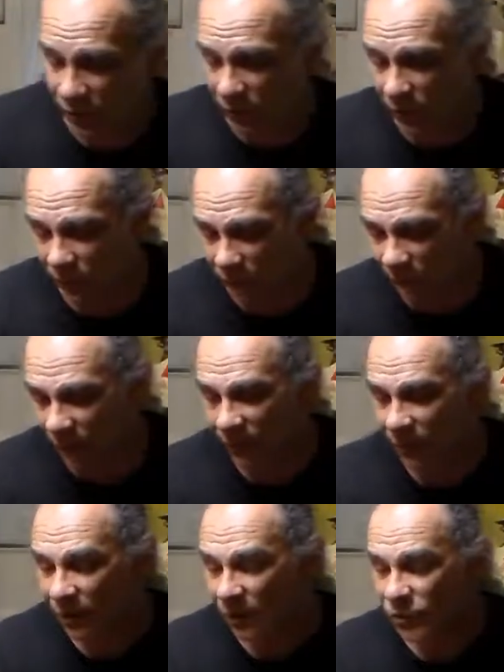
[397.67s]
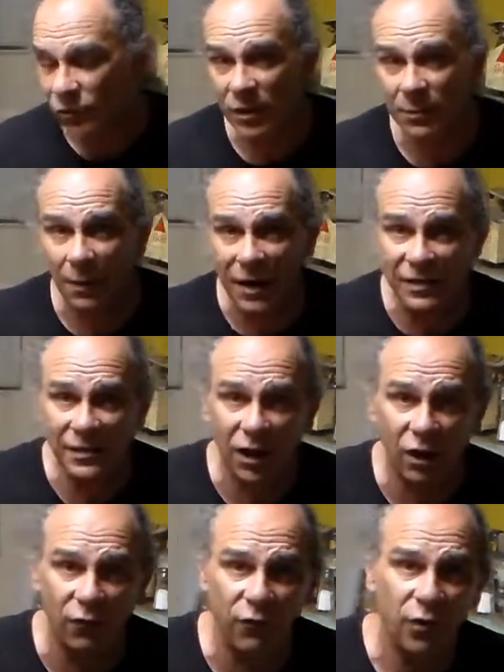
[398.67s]
to treat
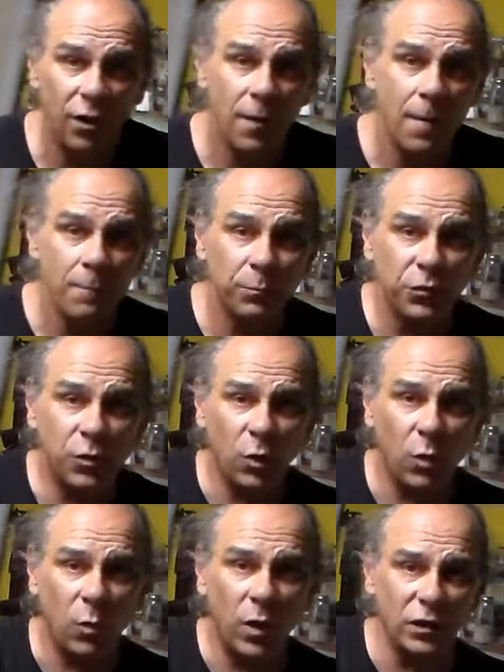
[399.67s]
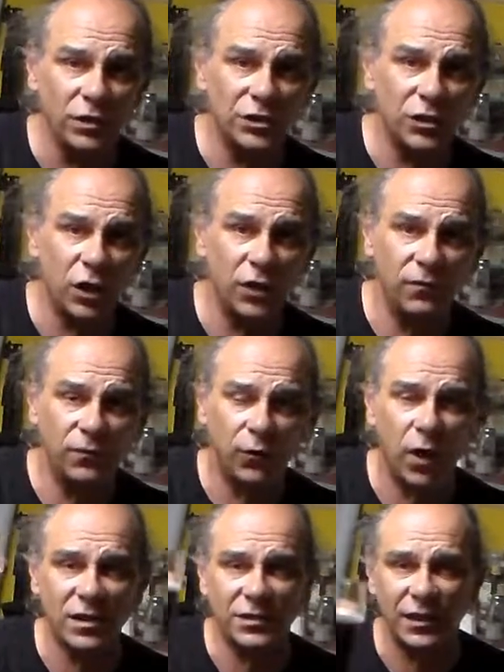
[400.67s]
myself to a well-deserved
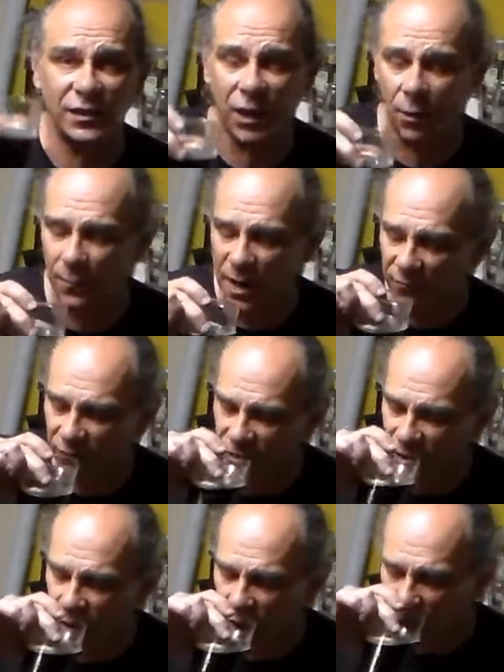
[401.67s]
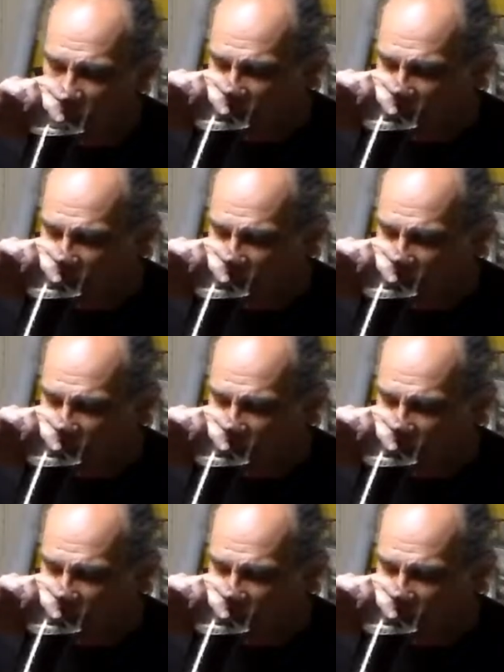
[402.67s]
frosty adult beverage.